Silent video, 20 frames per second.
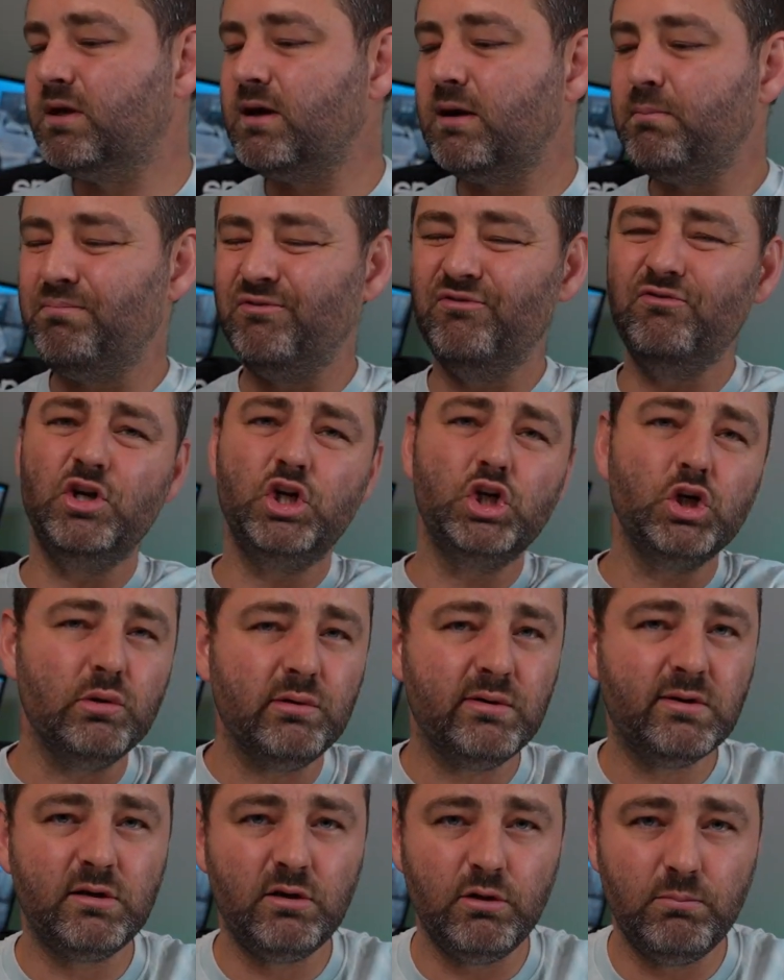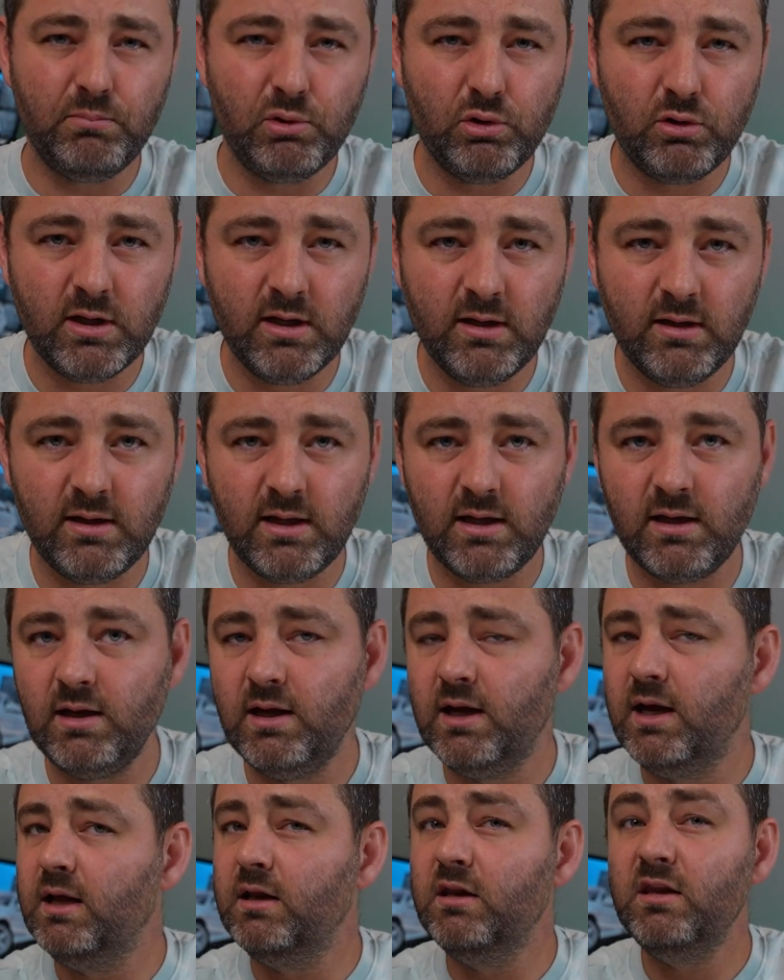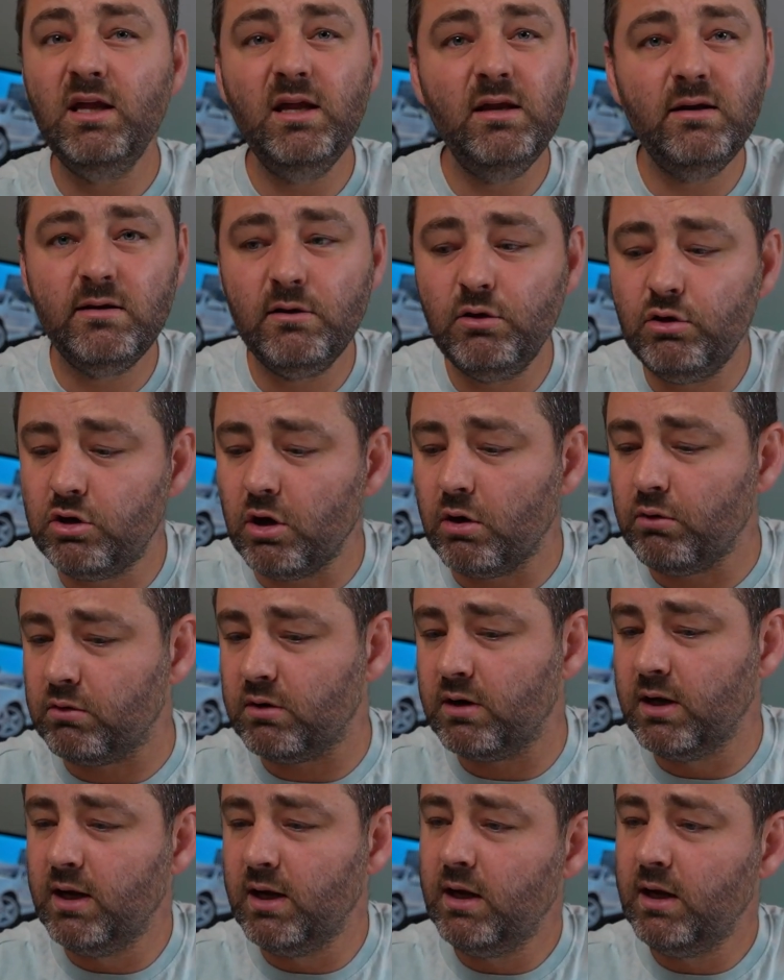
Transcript: type of juice to put in there. These you don't.